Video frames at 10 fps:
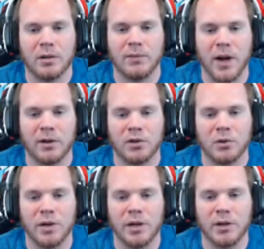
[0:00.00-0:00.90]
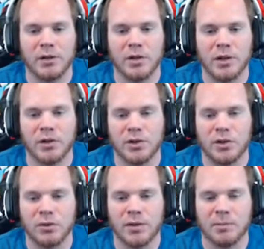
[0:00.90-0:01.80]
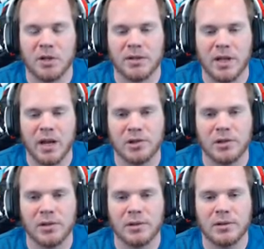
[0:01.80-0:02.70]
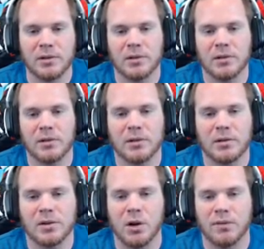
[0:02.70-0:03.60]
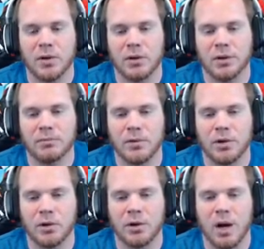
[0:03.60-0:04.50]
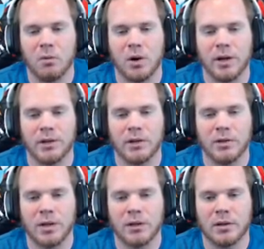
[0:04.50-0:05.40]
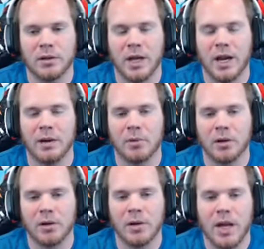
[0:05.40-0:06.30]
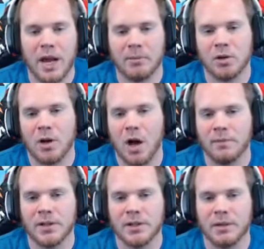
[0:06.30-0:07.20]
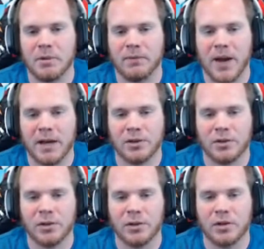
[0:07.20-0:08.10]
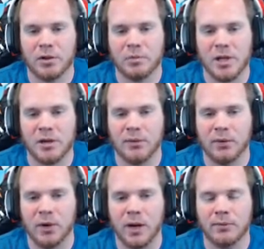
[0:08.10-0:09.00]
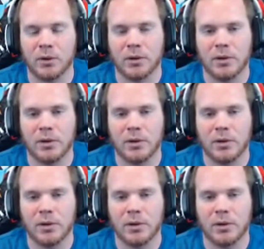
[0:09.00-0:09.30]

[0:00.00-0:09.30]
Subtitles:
Fighter Sword here, so you can just do spin slashes. So if you're, you're not wanting to use the hammer obviously be faster, because you'll be here forever.